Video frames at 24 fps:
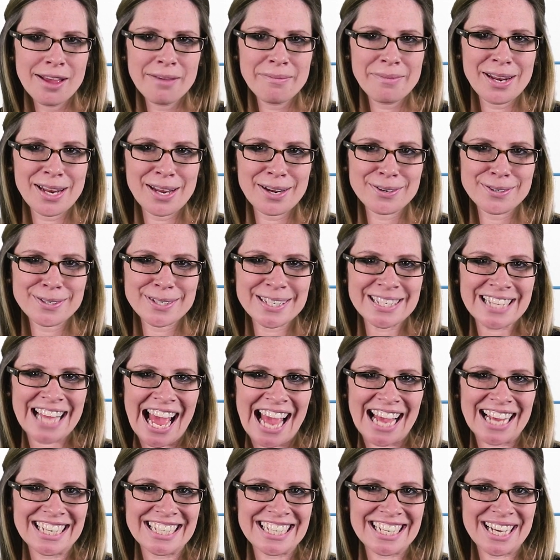Many are
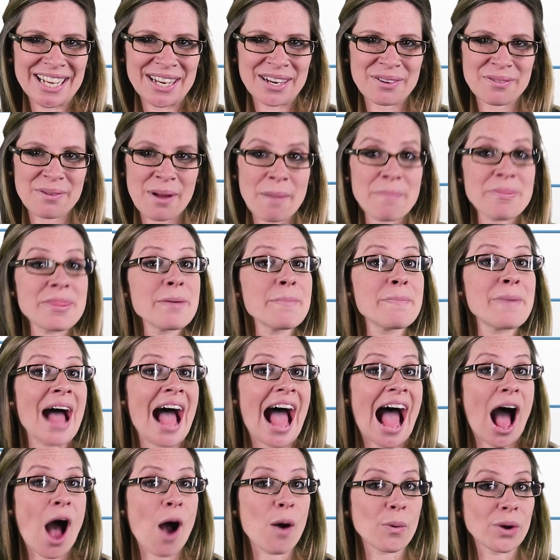designed to interrupt the
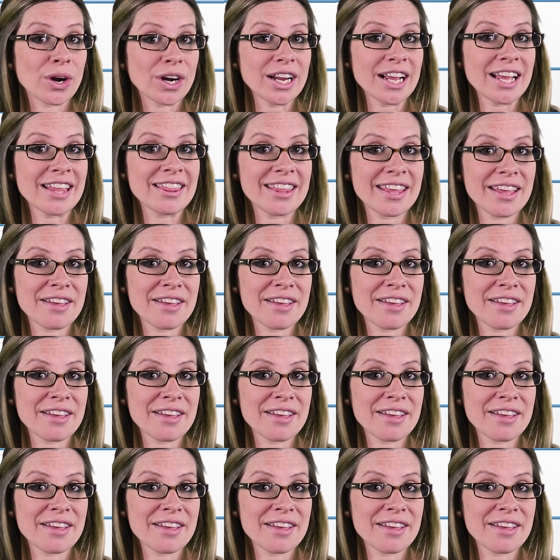power in